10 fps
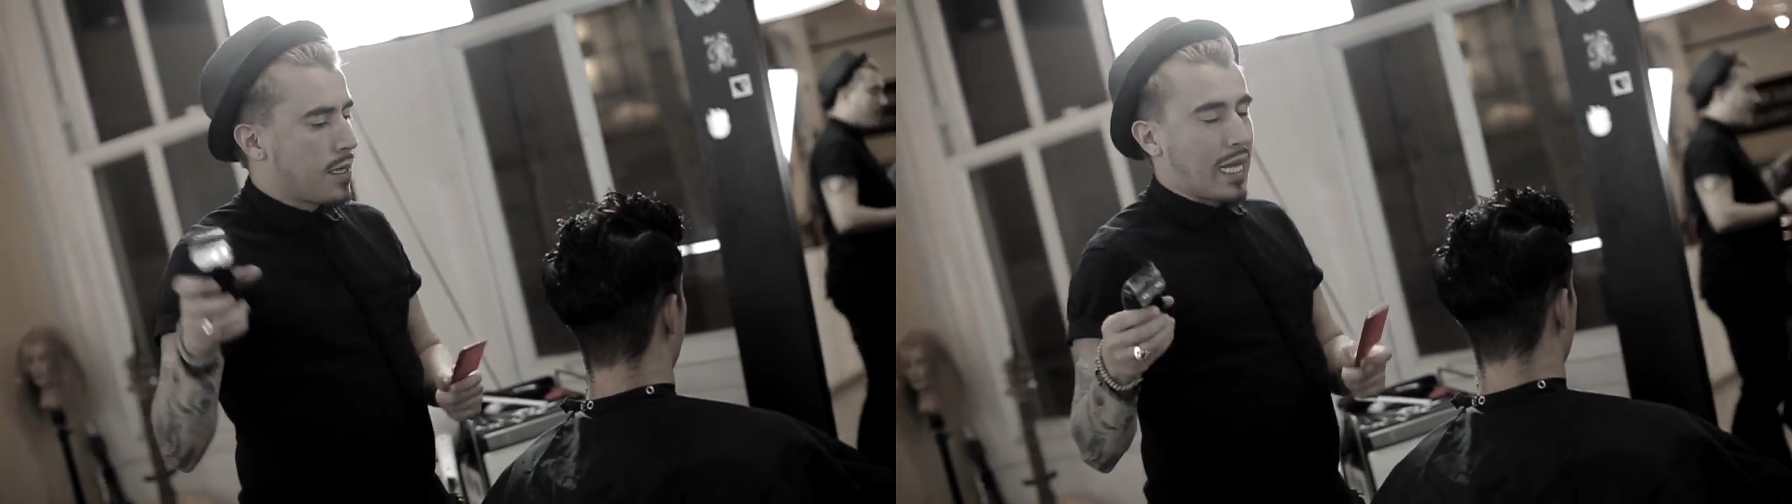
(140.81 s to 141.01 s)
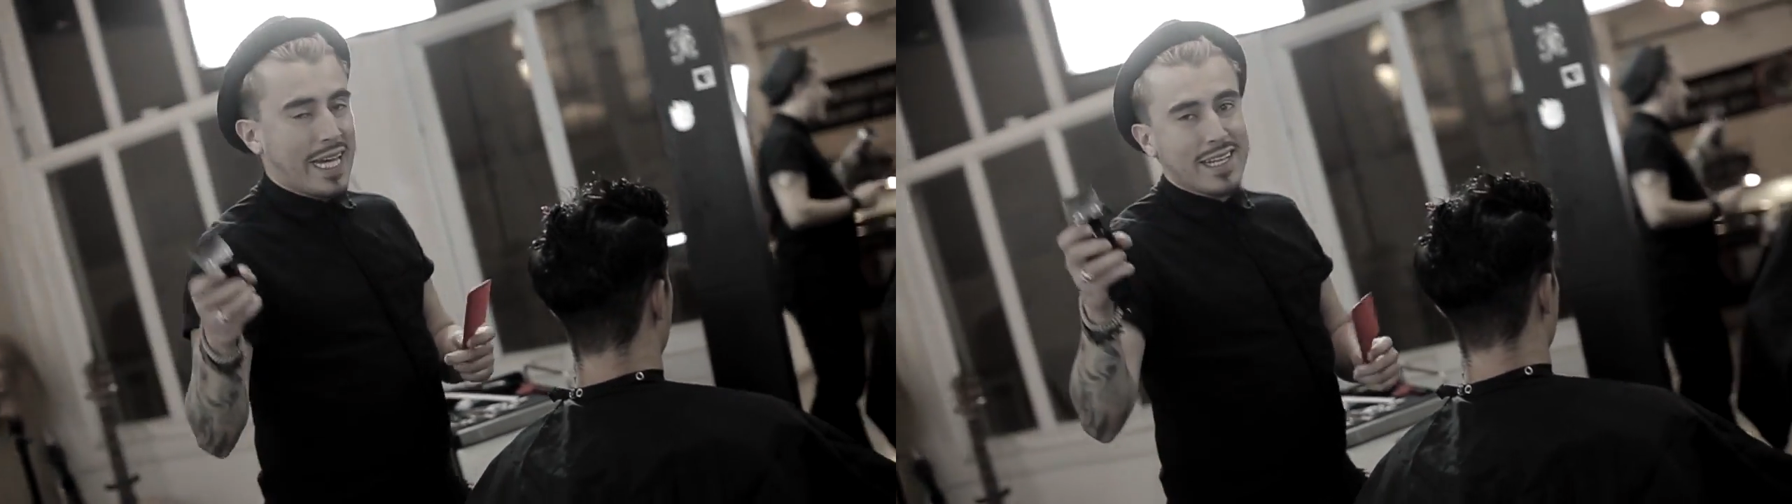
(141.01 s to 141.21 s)

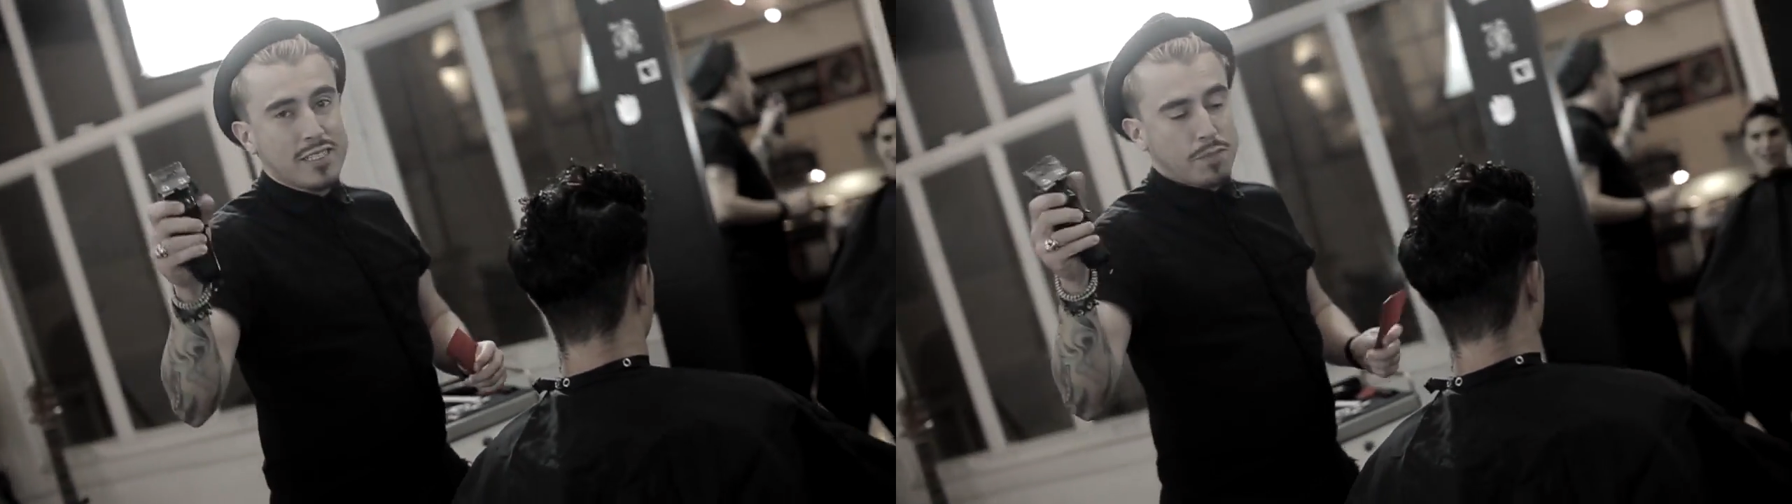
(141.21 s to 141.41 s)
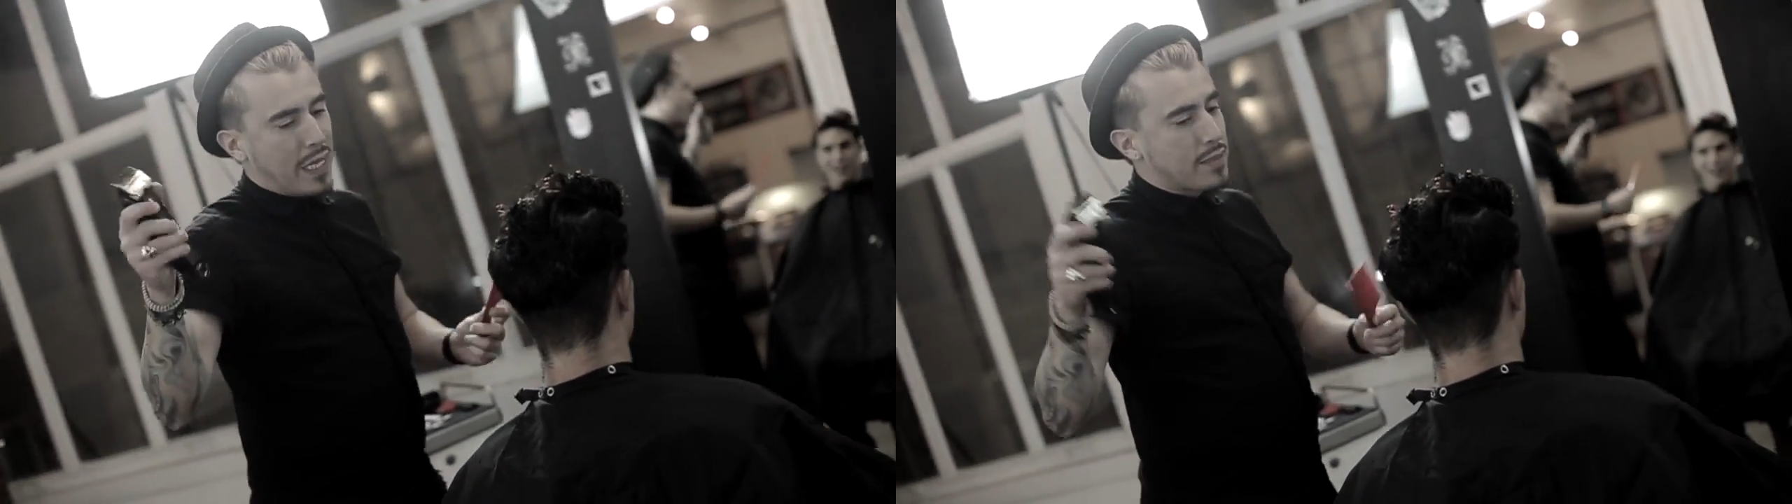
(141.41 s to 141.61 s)

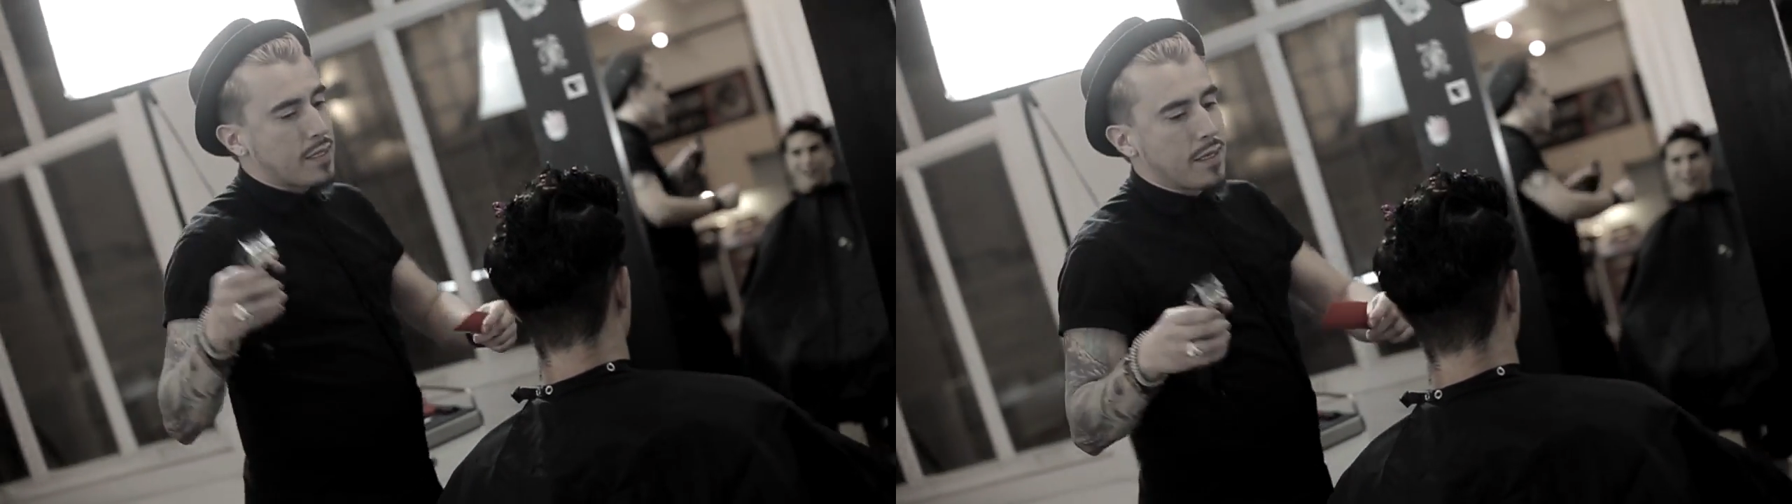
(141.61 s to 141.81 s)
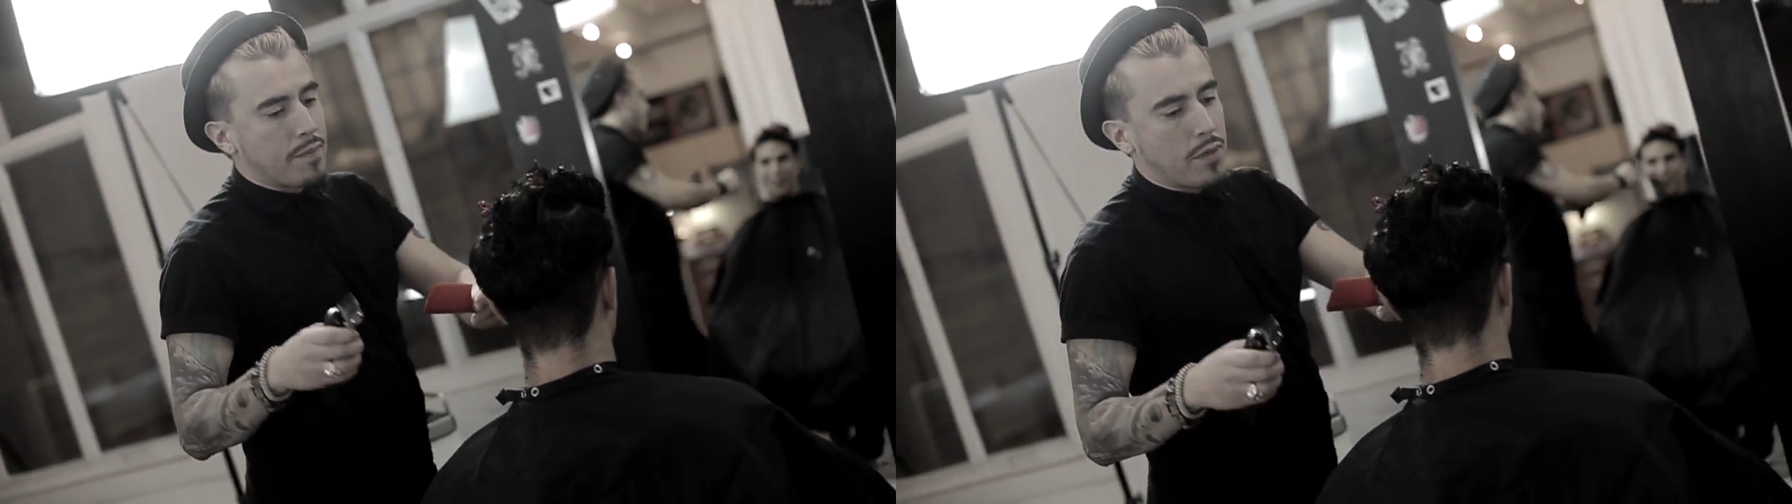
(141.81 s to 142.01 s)
lightest, best
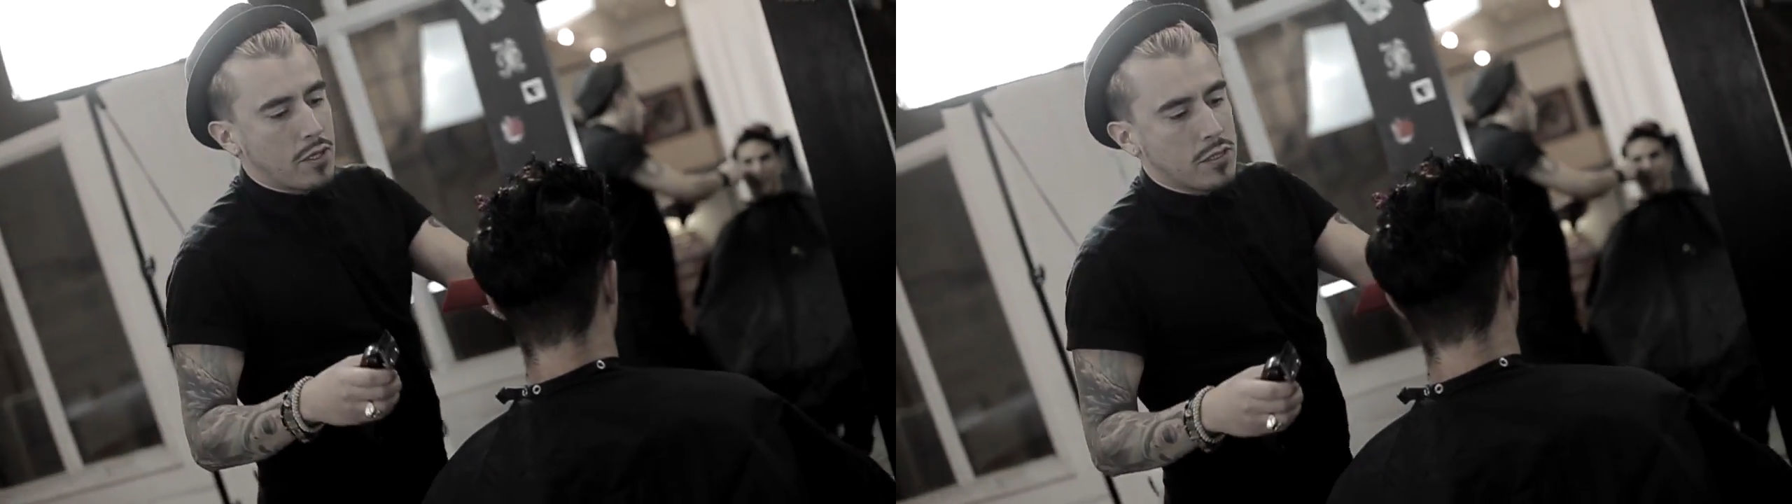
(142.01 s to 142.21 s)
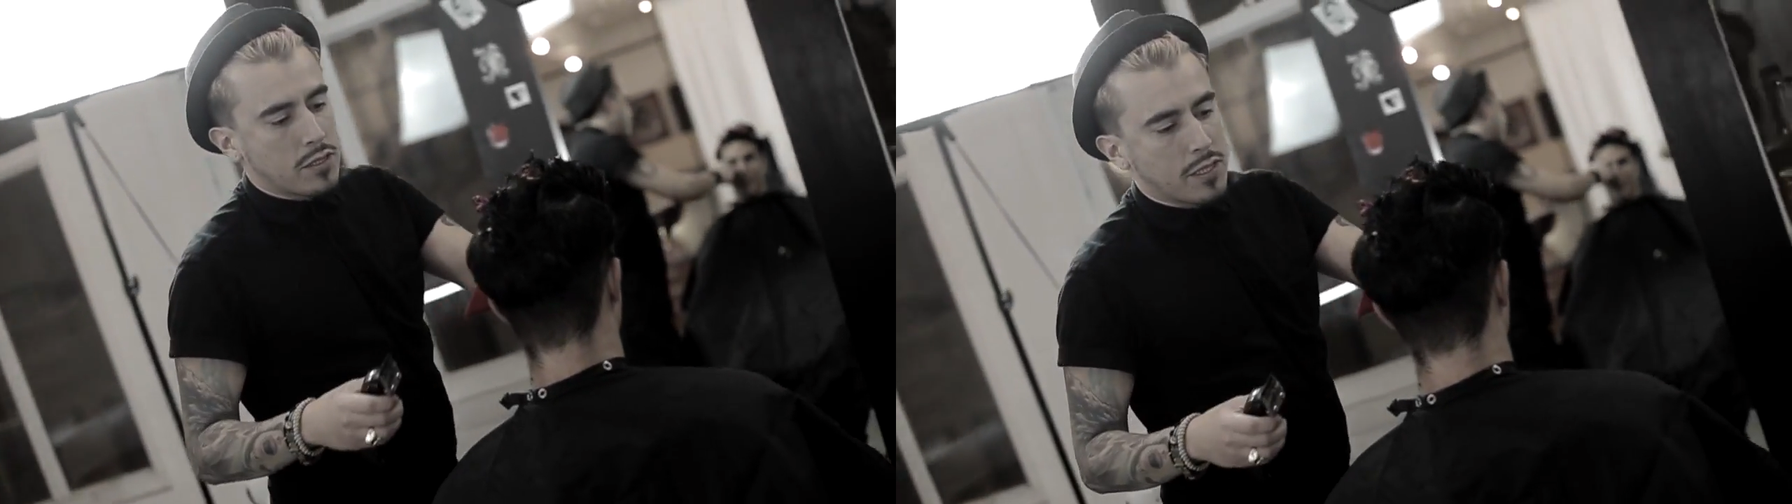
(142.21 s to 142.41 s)

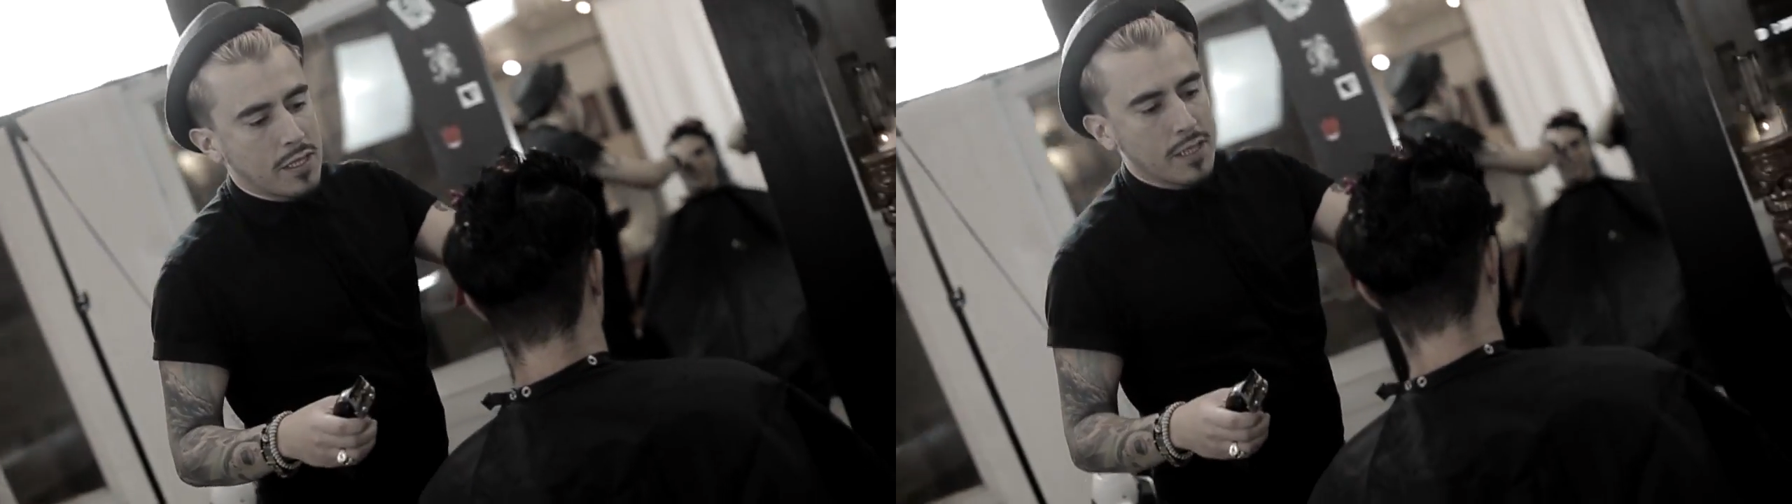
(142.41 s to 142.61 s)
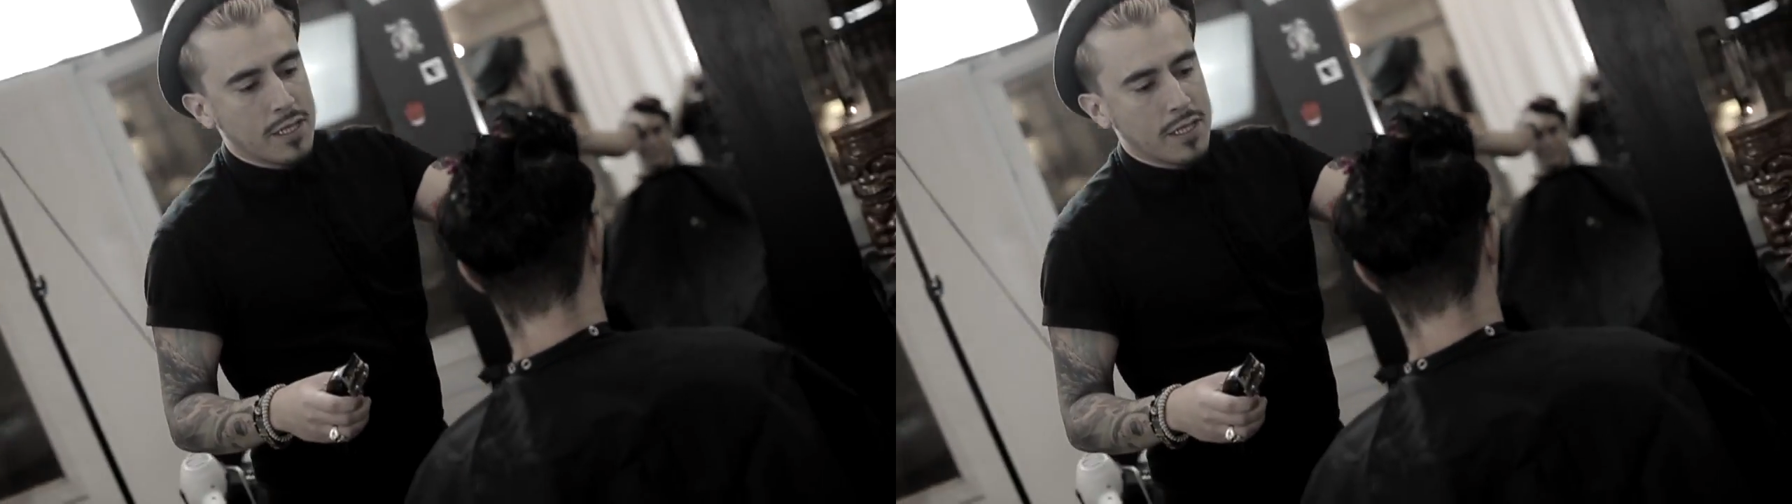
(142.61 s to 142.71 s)
clippers.